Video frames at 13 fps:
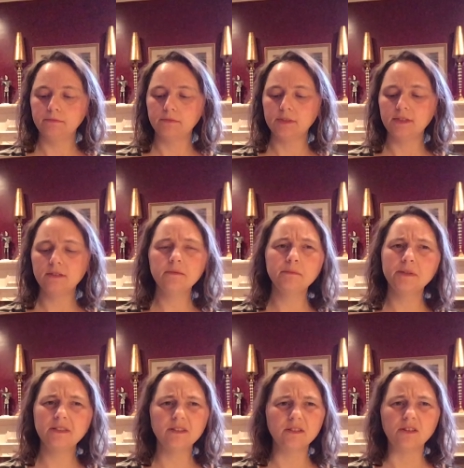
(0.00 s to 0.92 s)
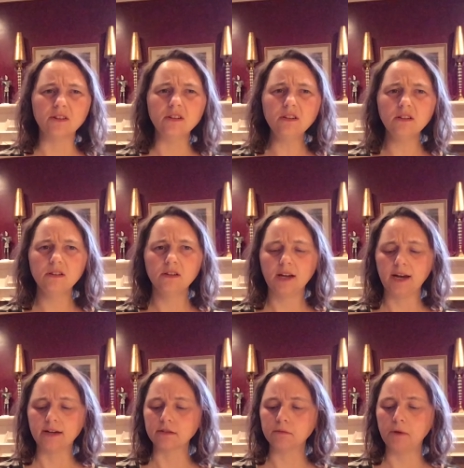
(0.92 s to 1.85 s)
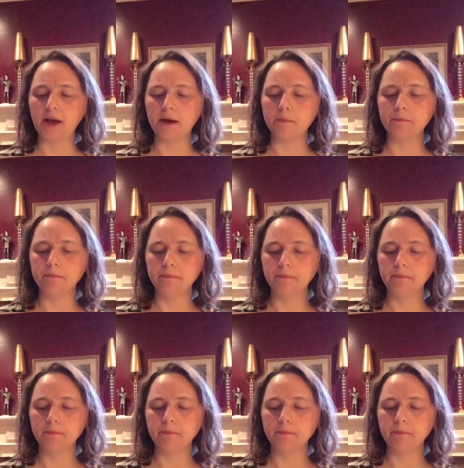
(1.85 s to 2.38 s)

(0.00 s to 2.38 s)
Isn't business good? asked Pam.